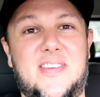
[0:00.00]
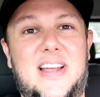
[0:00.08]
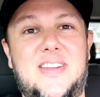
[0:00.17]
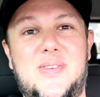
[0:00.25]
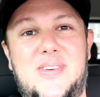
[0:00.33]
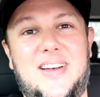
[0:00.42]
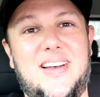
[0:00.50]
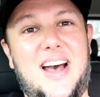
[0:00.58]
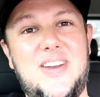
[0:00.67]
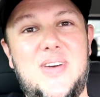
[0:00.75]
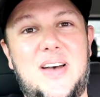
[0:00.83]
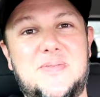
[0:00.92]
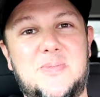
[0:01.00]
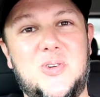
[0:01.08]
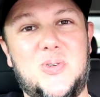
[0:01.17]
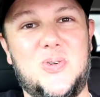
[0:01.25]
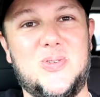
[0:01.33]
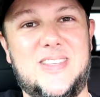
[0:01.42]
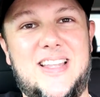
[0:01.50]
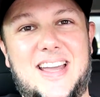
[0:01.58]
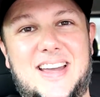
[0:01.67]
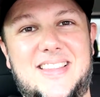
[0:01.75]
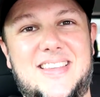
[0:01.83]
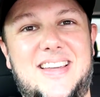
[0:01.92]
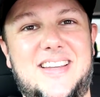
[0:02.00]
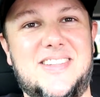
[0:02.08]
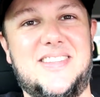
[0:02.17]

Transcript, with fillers: So I do, I do have some tools and that kind of thing,